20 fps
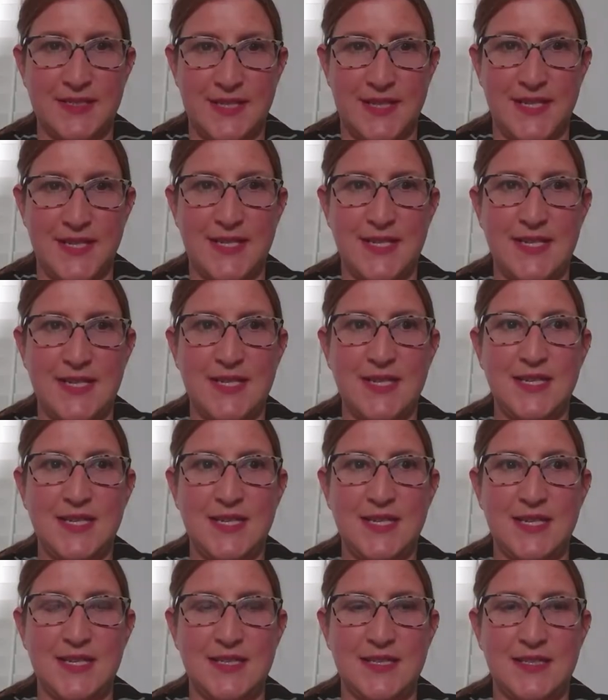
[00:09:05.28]
and
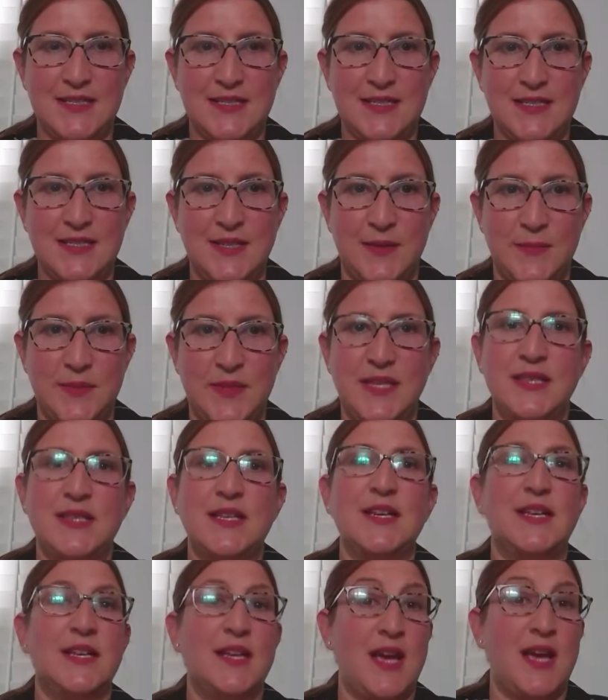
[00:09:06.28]
anxiety is something
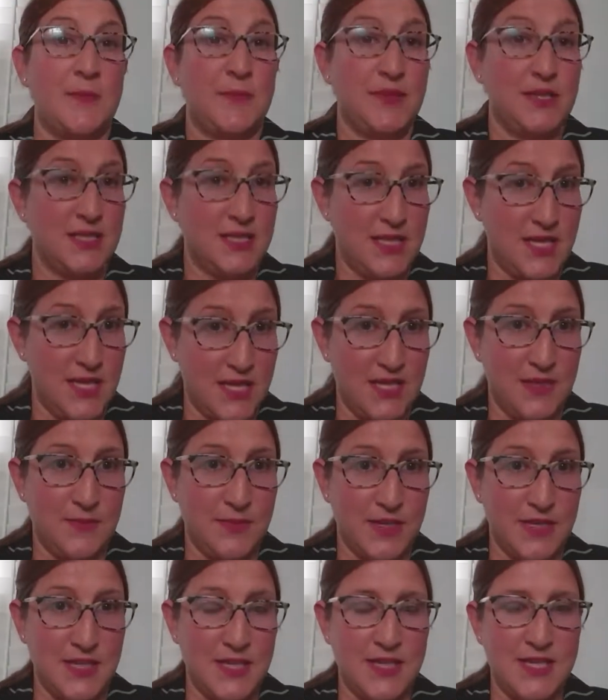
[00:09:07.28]
that can happen to
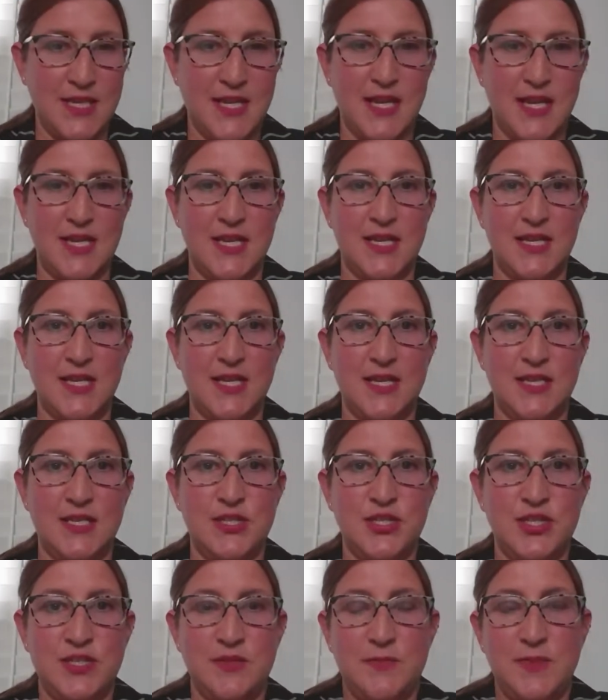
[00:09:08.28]
anybody. And
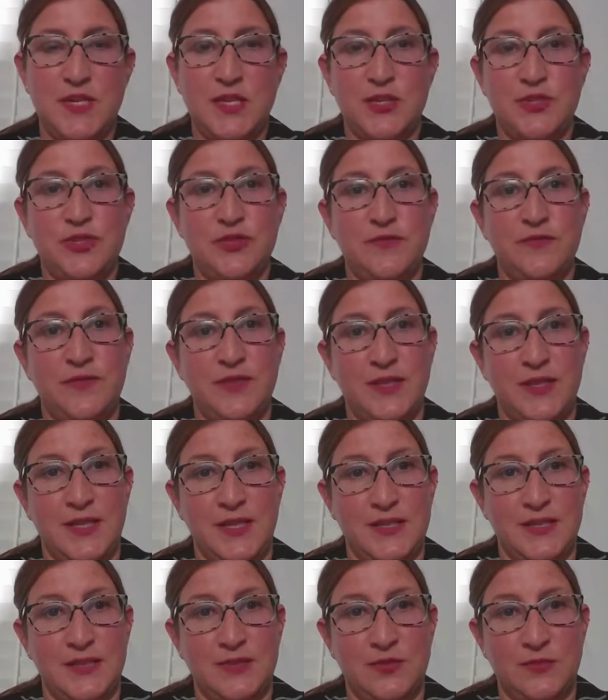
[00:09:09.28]
just because you're
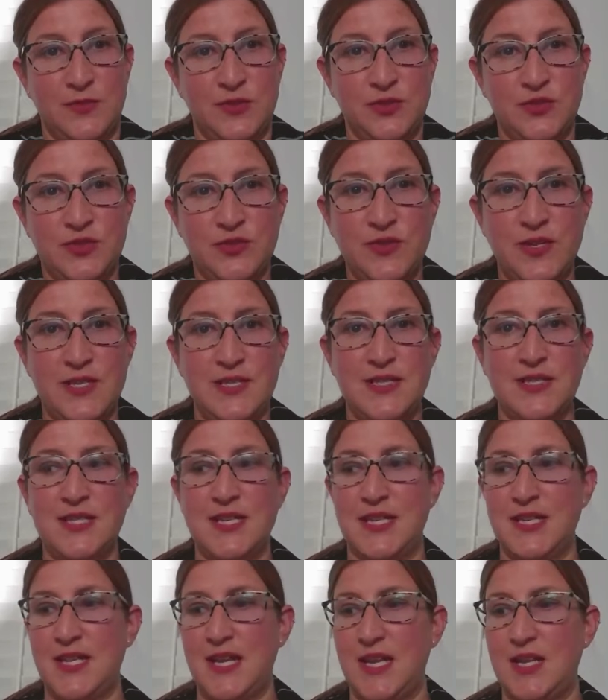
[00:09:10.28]
feeling a little bit
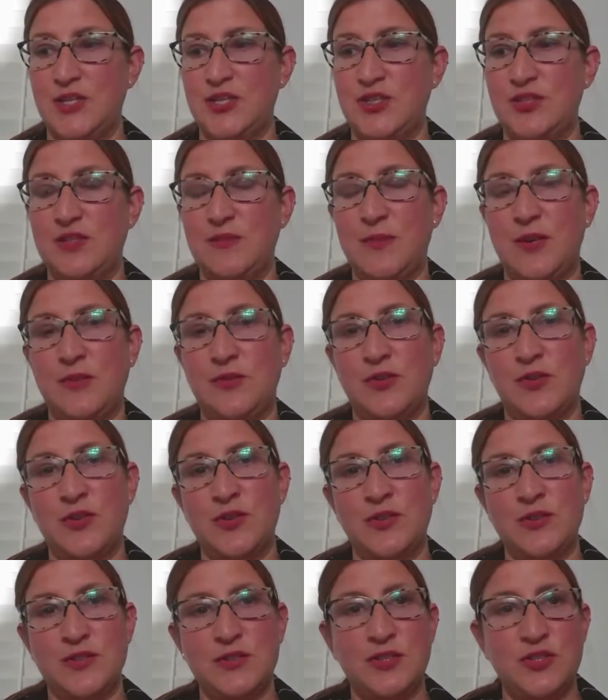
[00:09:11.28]
stressed and anxious about the
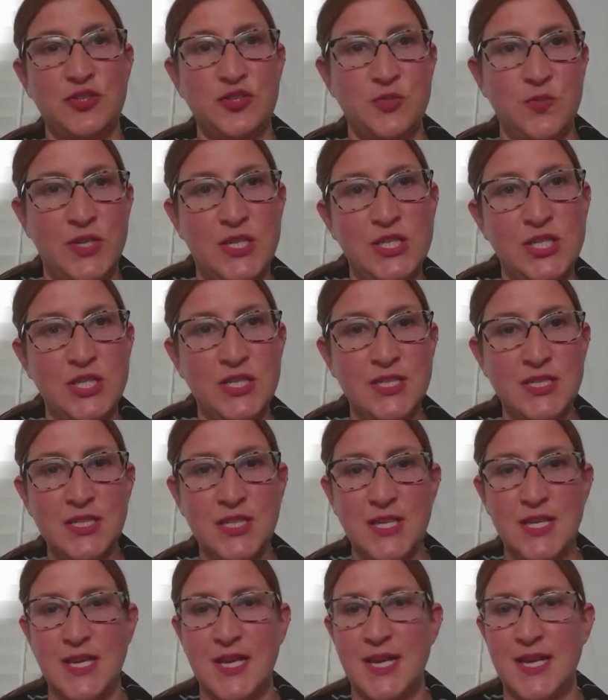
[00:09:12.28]
current
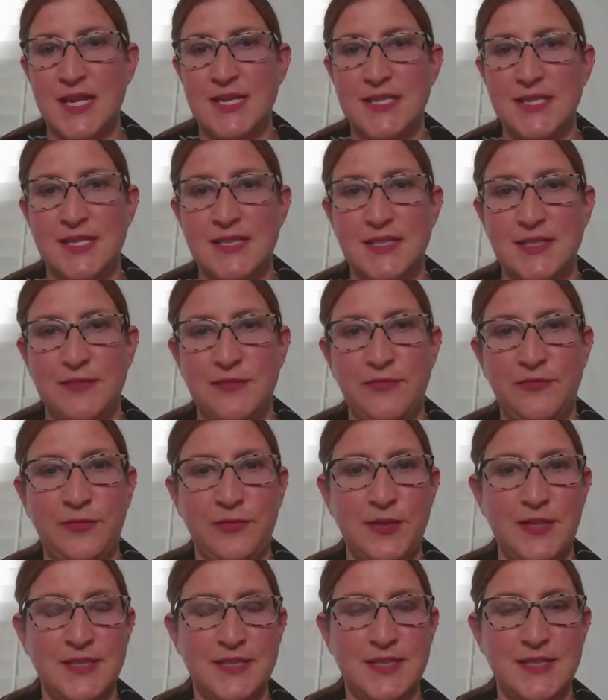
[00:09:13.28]
situation, it
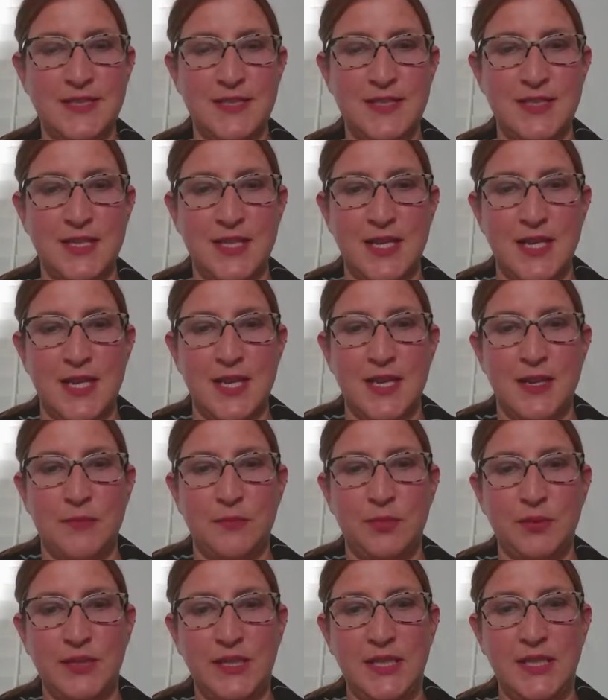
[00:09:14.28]
doesn't
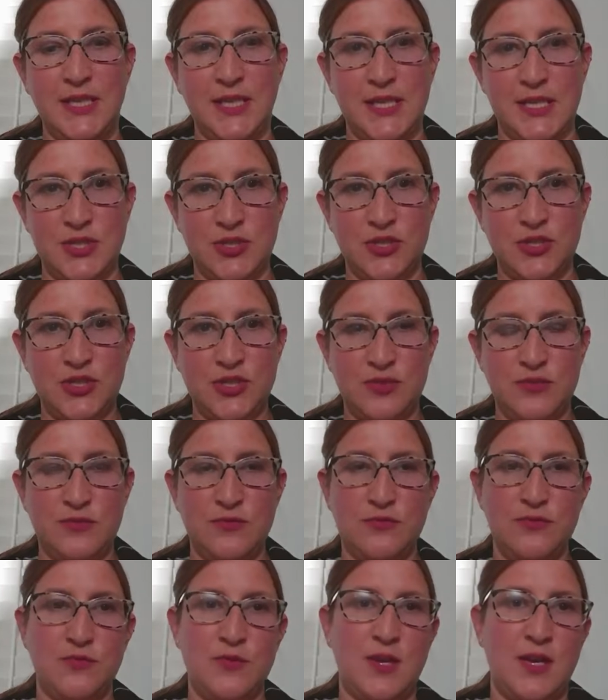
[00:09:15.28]
bleed
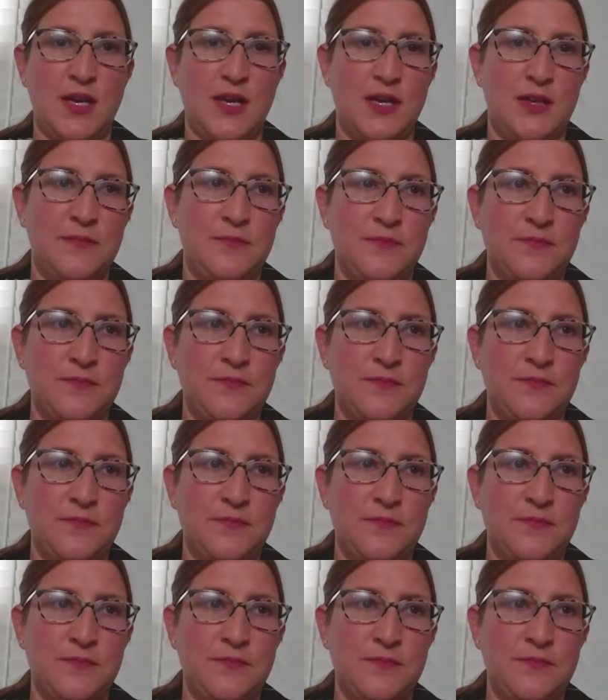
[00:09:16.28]
into